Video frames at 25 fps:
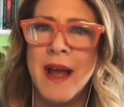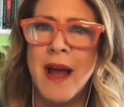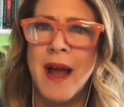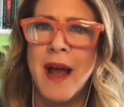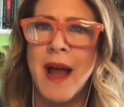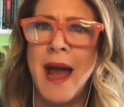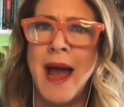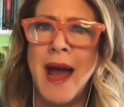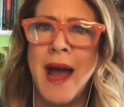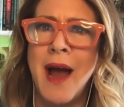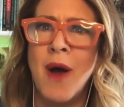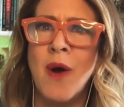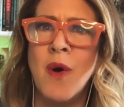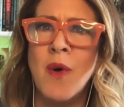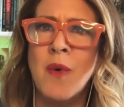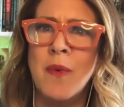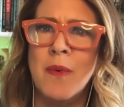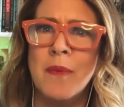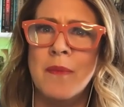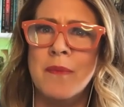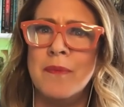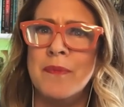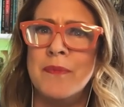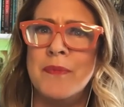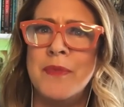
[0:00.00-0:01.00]
how
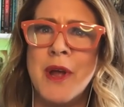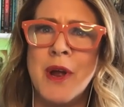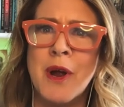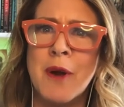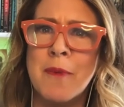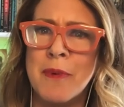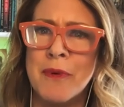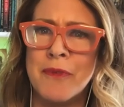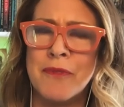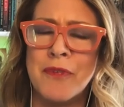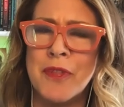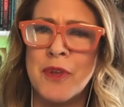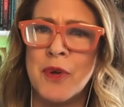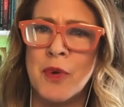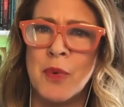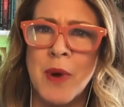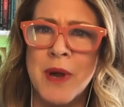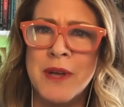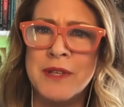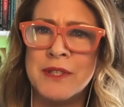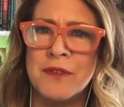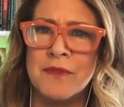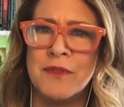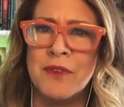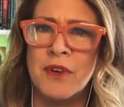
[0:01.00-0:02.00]
there but for the
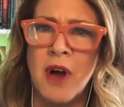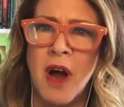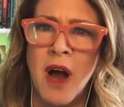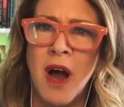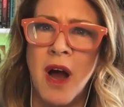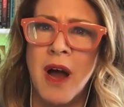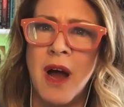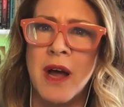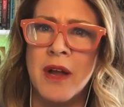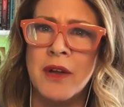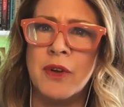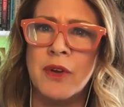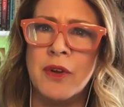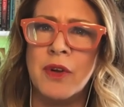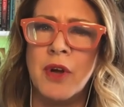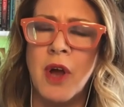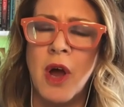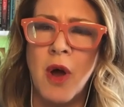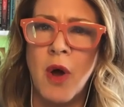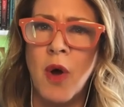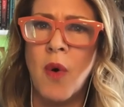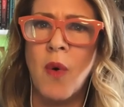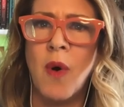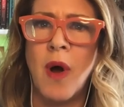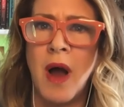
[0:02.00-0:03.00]
grace of god
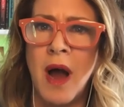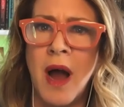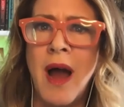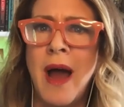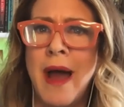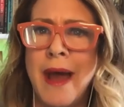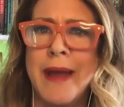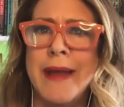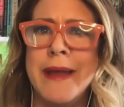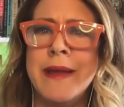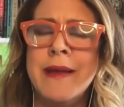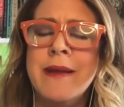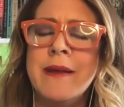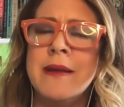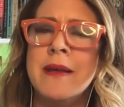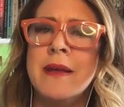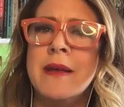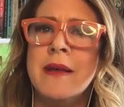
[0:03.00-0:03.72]
go i